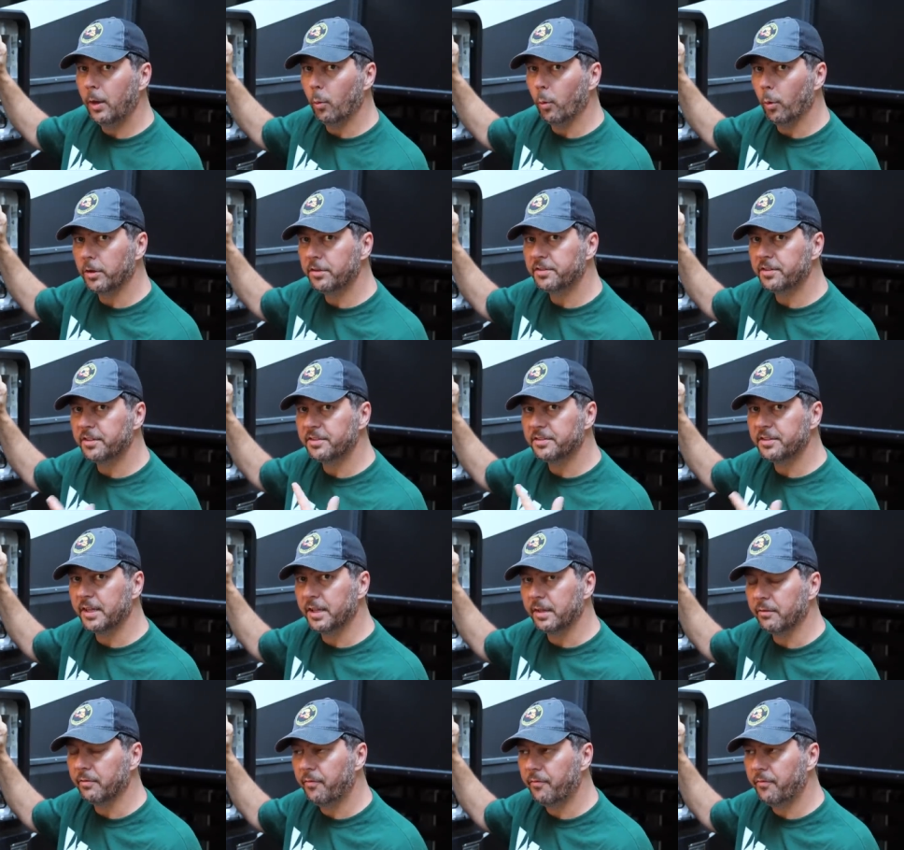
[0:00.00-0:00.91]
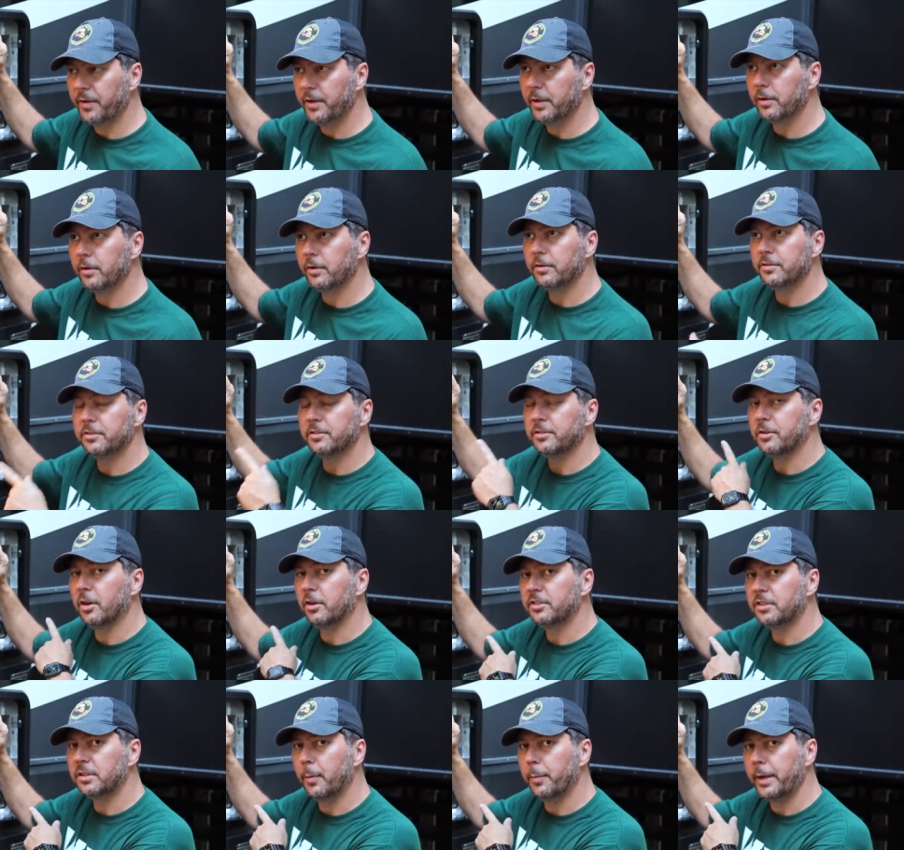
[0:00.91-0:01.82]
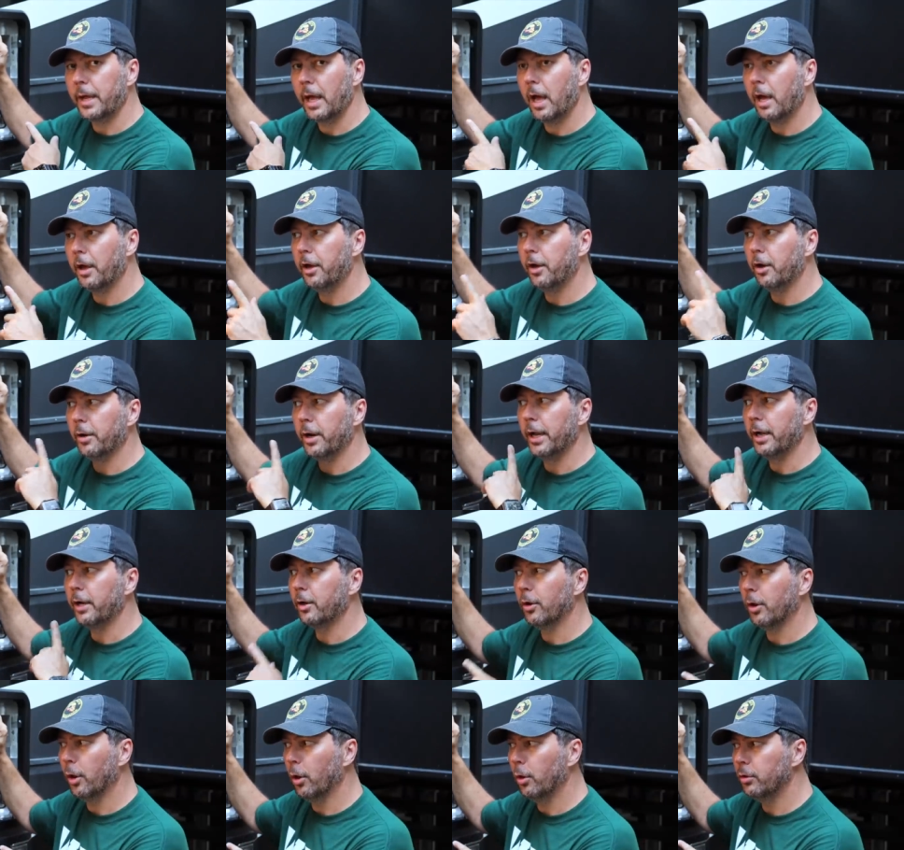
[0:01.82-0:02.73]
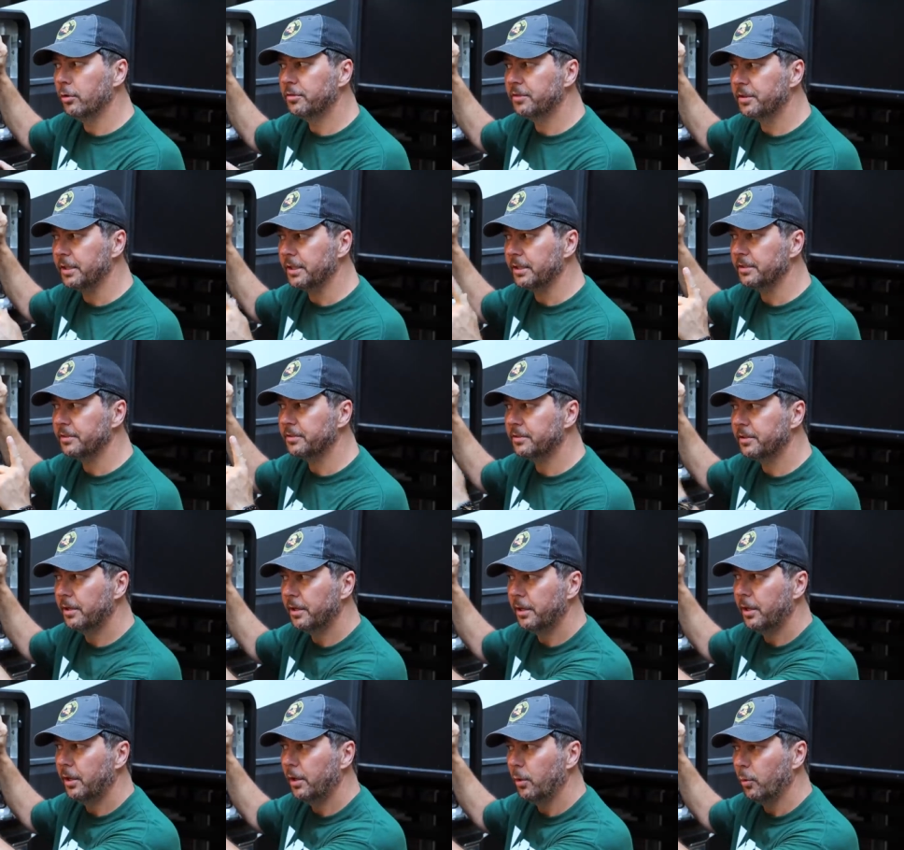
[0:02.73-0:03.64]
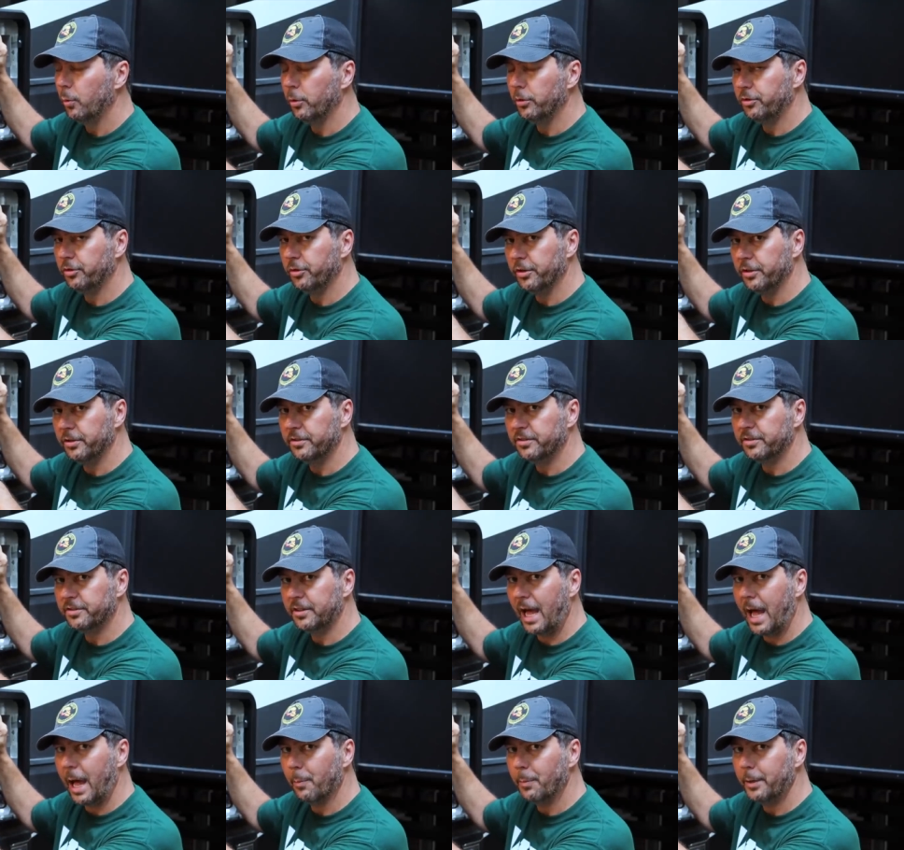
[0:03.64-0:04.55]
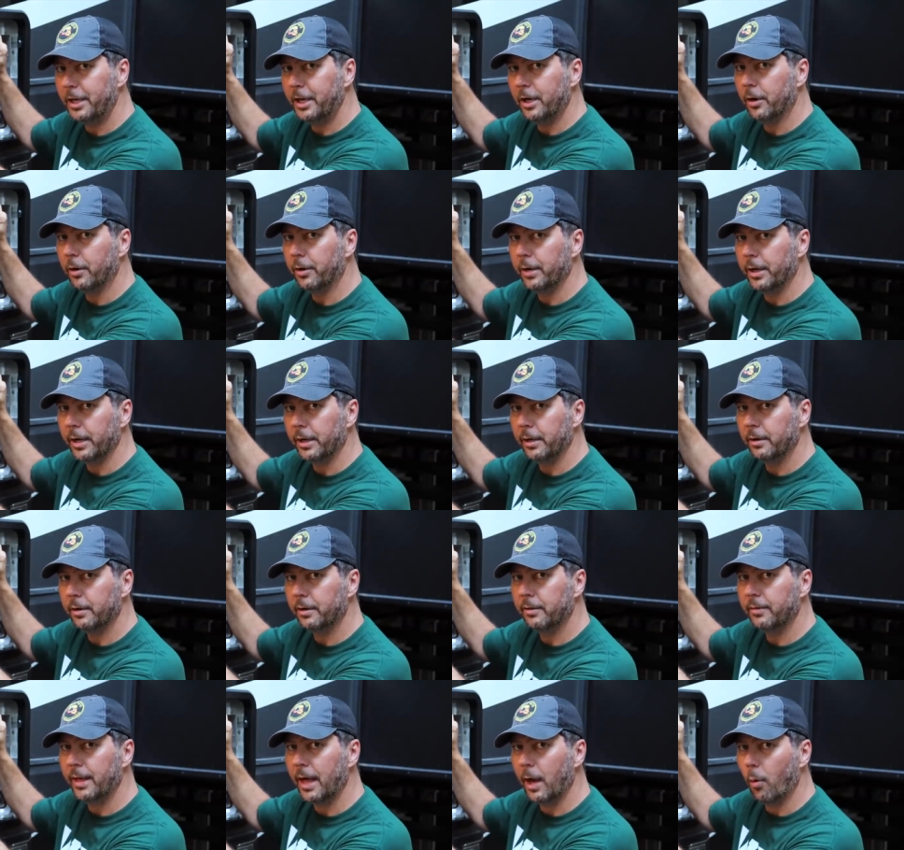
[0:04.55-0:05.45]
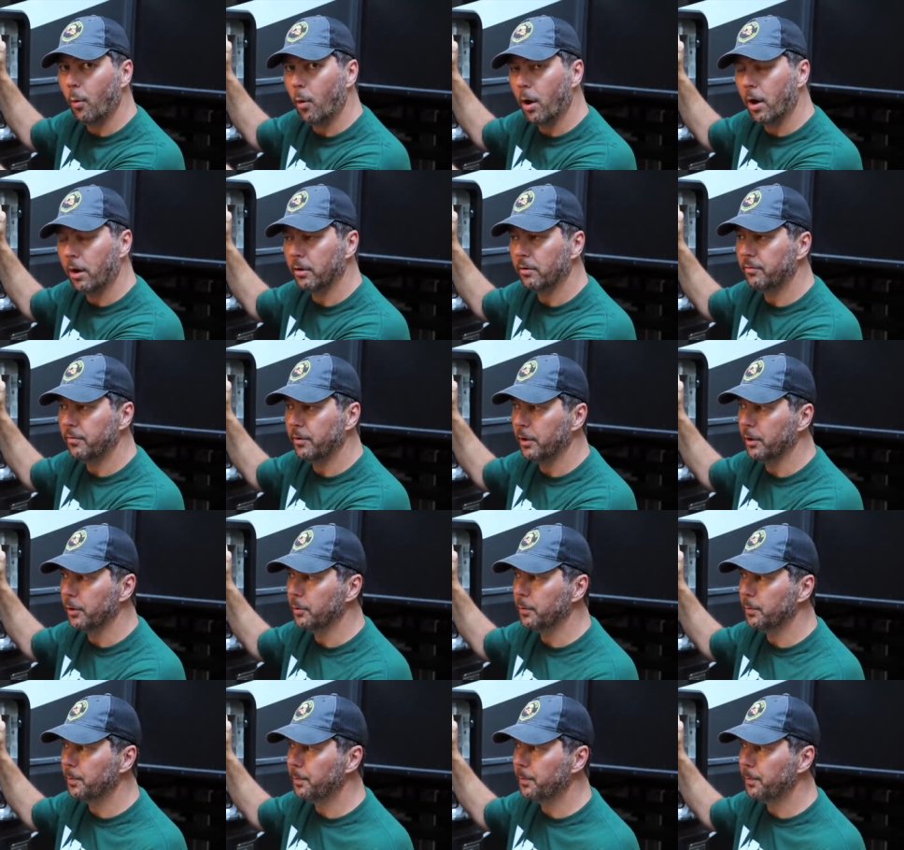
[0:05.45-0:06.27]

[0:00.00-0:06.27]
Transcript: And once this thing fills and starts coming out here and I close this, we should stop hearing that water flow.